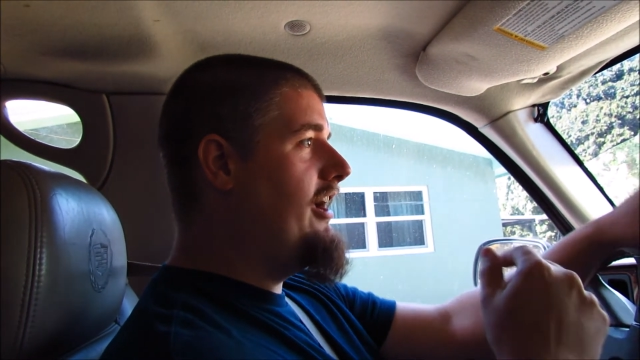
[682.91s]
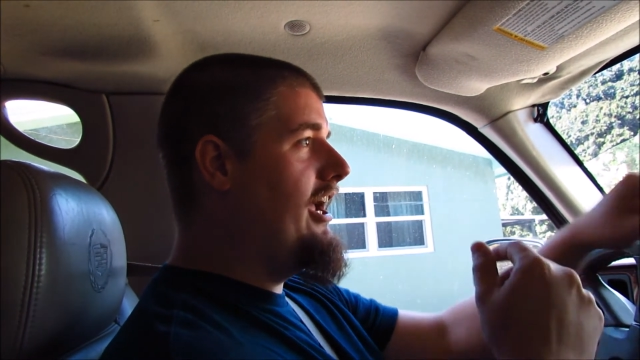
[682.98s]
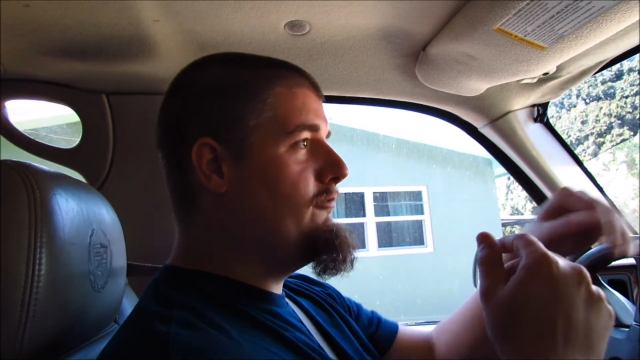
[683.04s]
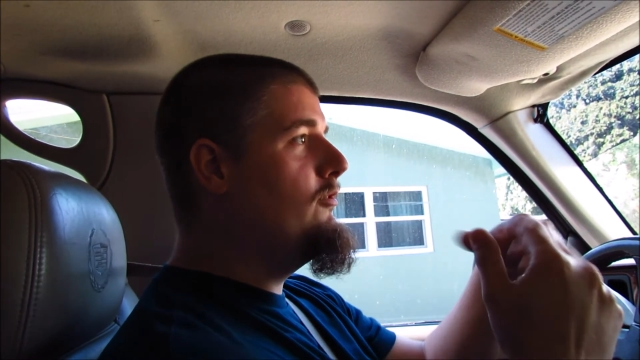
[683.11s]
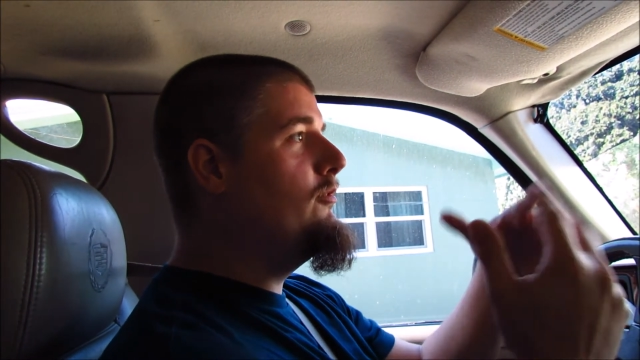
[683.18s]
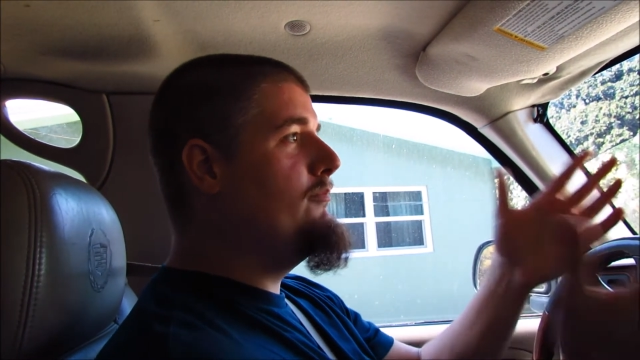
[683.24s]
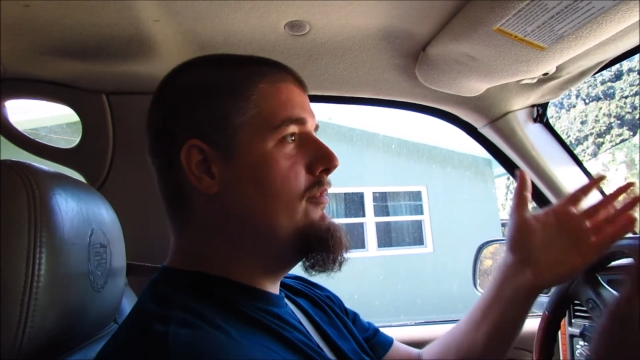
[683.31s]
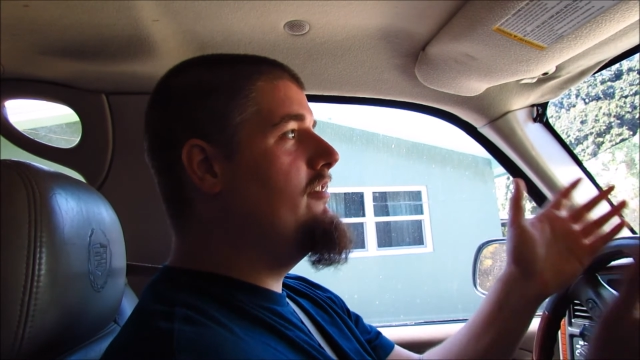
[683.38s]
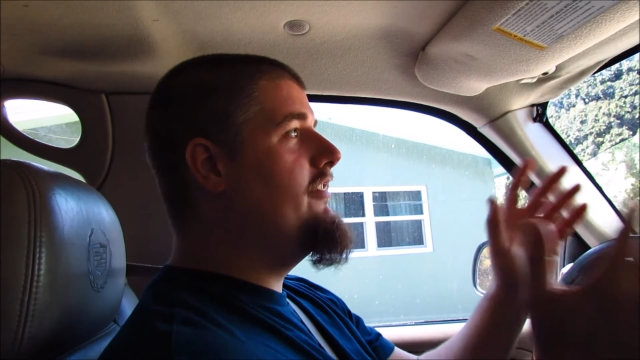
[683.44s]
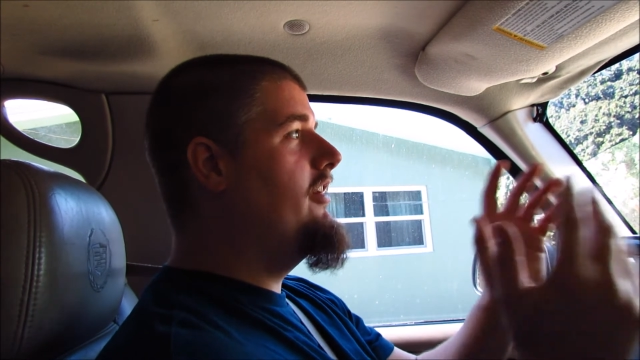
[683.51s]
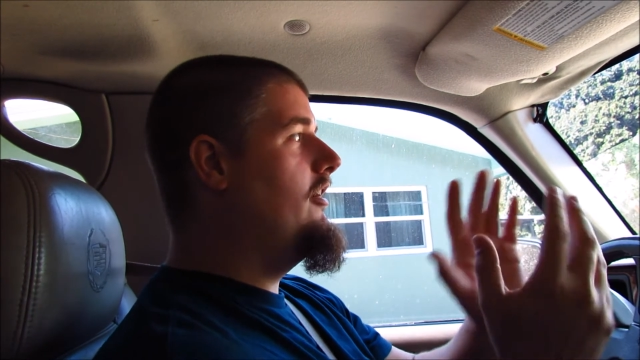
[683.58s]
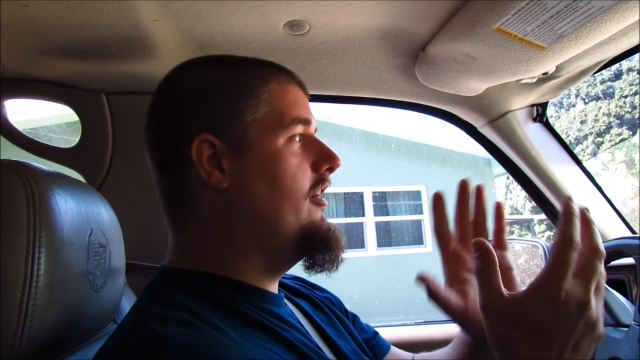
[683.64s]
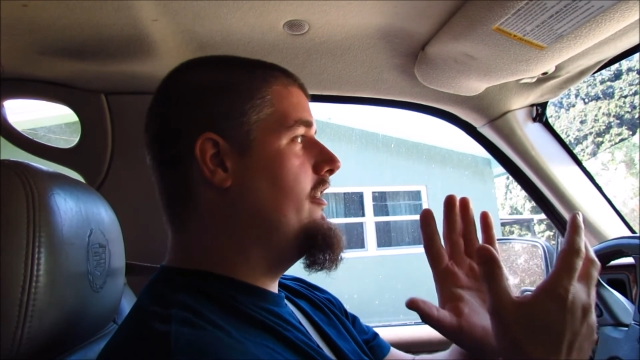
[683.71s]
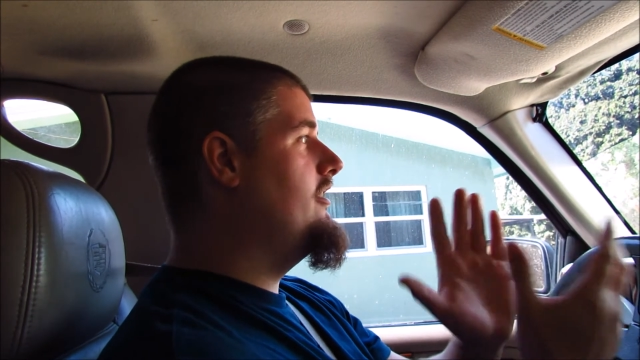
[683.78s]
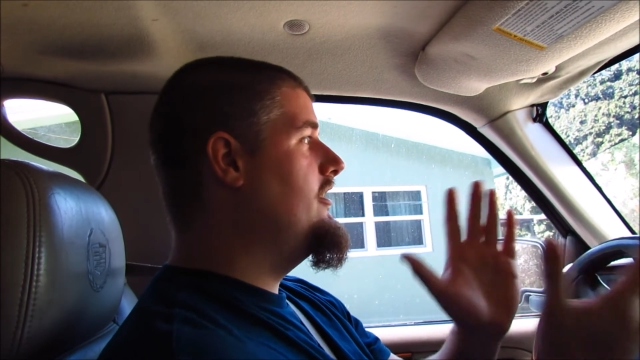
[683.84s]
and we'll move it
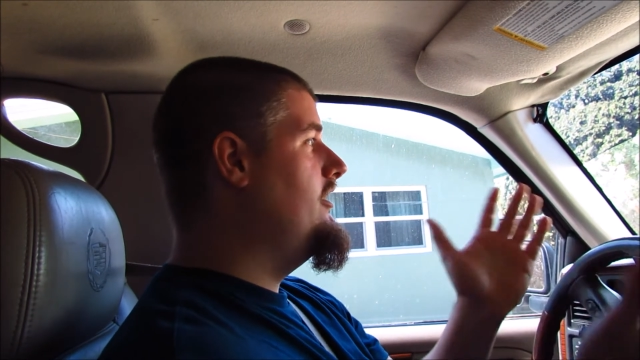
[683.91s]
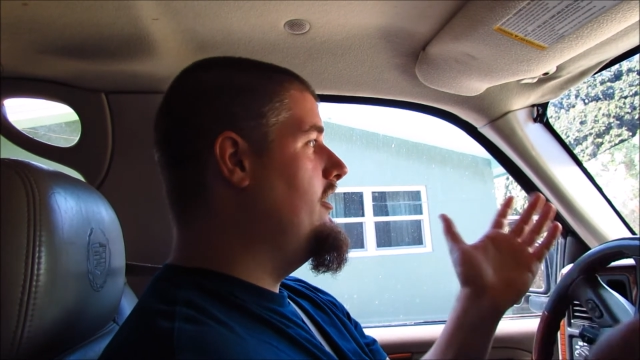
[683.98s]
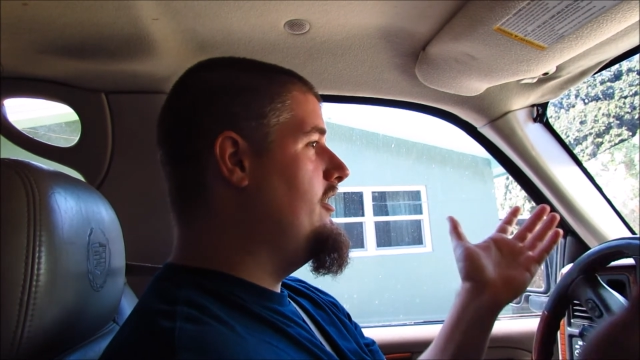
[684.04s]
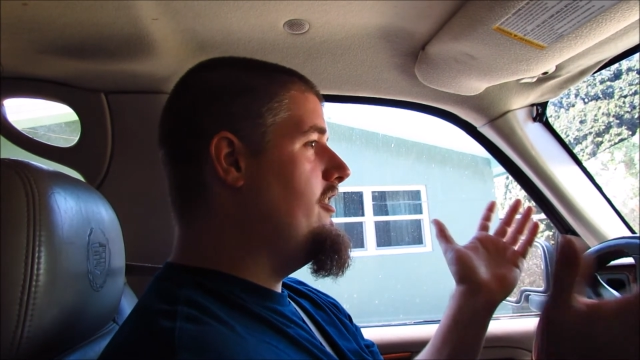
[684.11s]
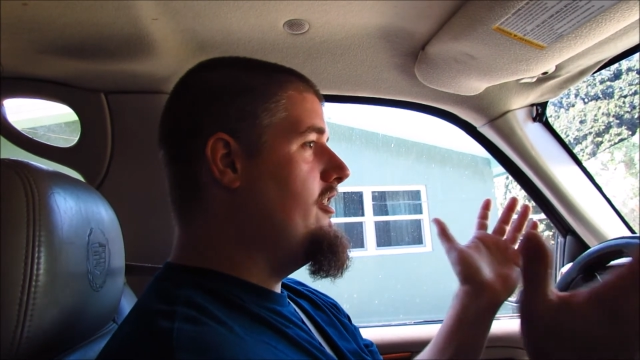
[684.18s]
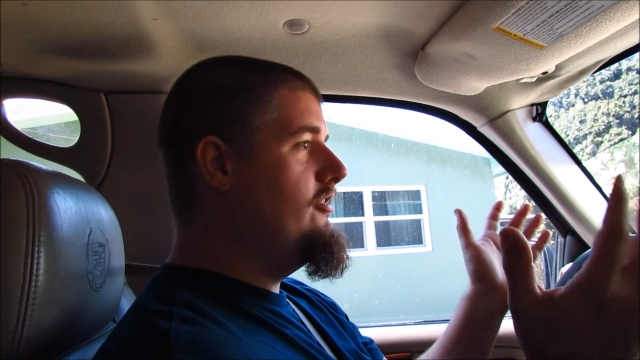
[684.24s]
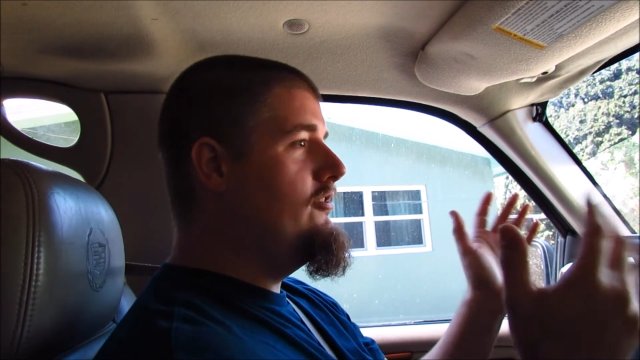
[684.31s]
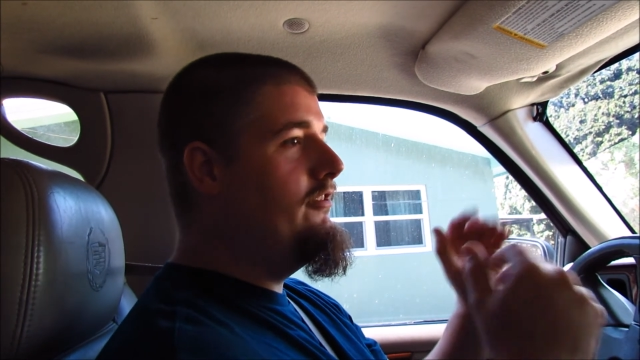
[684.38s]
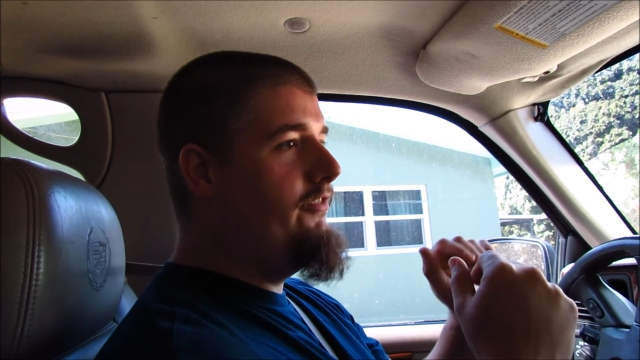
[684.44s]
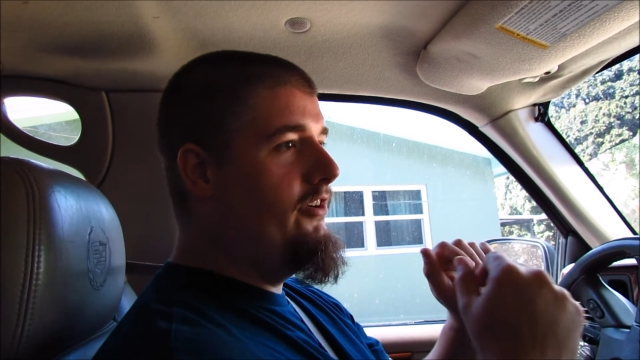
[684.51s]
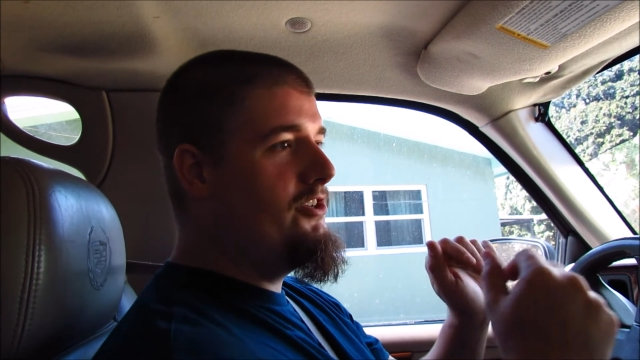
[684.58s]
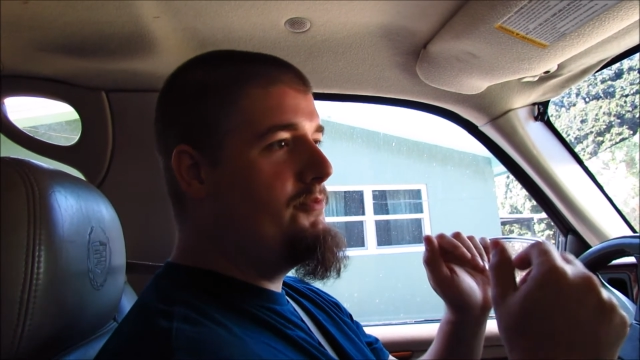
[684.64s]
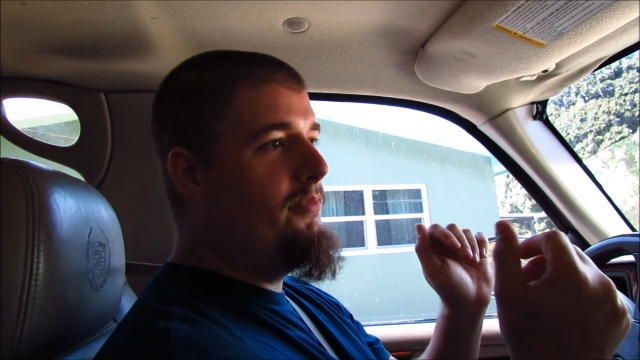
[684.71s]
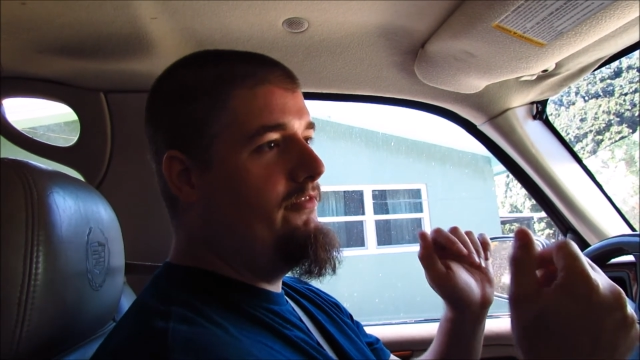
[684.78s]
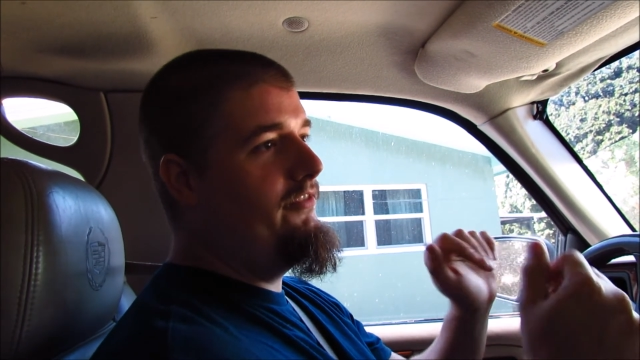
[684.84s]
on. The
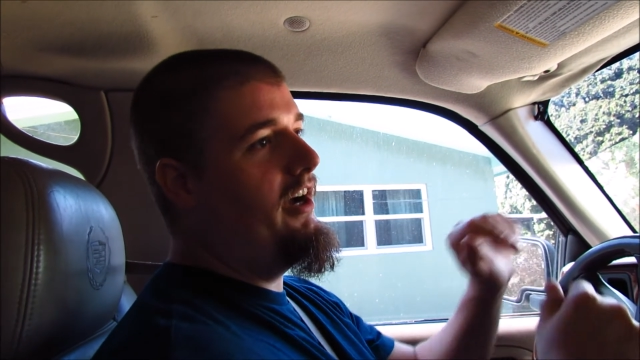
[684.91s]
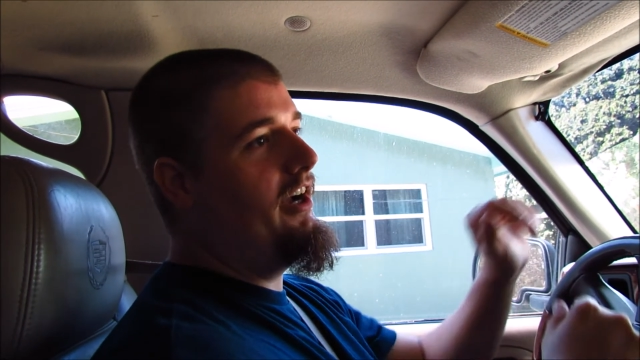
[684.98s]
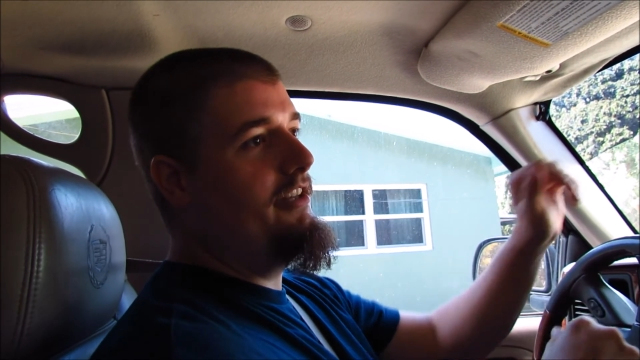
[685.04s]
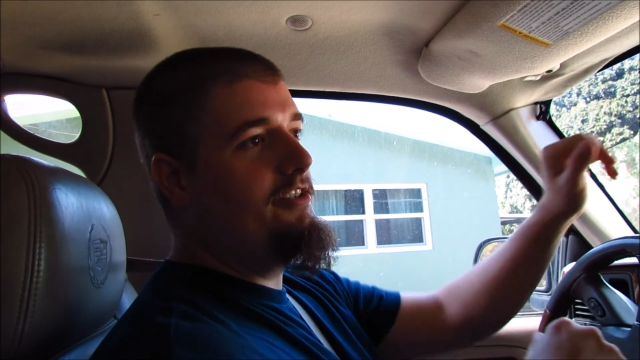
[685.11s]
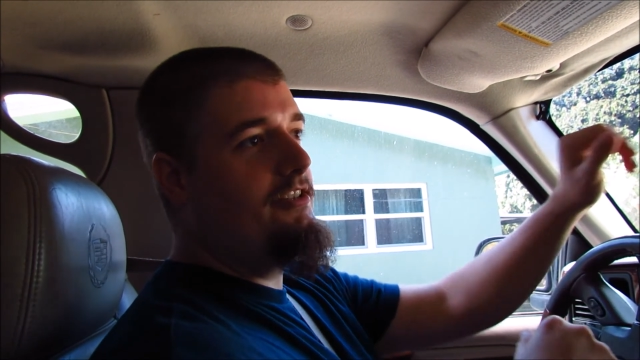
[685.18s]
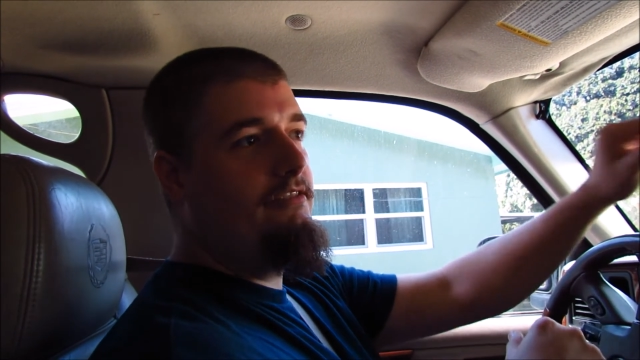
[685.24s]
universe provides.